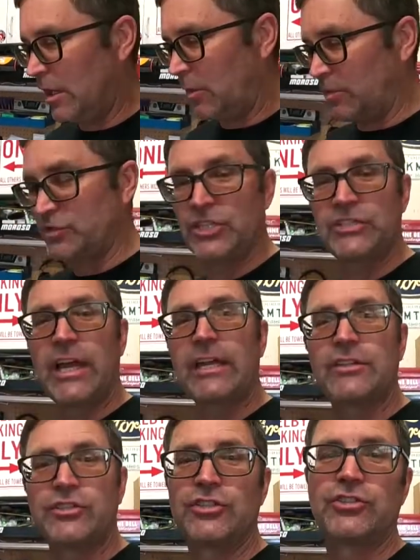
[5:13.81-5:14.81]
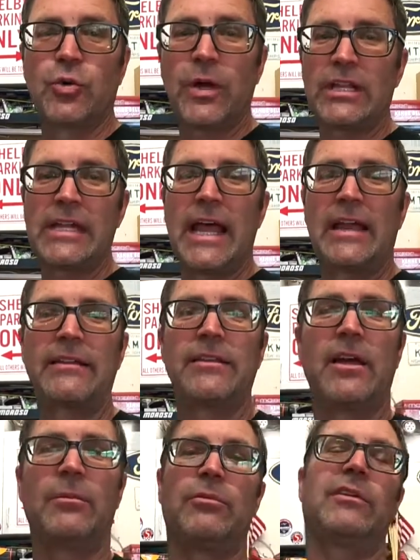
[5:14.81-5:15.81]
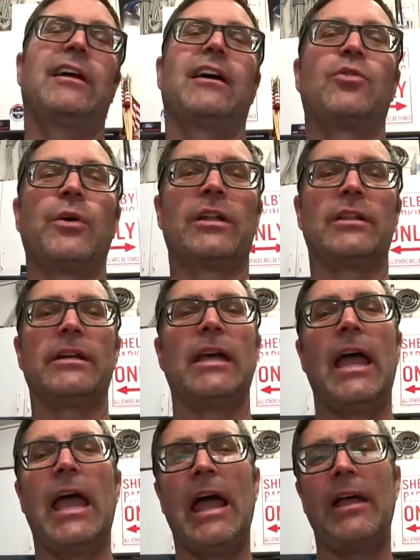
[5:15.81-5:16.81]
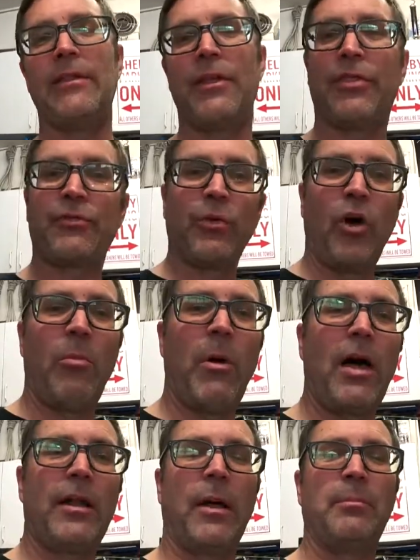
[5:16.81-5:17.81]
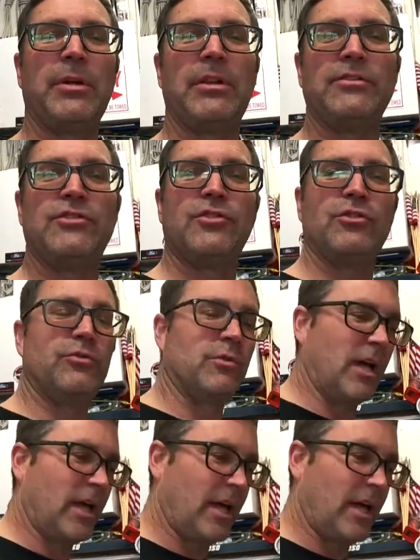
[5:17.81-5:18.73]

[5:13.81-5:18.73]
Whereas these, I can just quickly edit them, well, not quickly, and then throw them on up into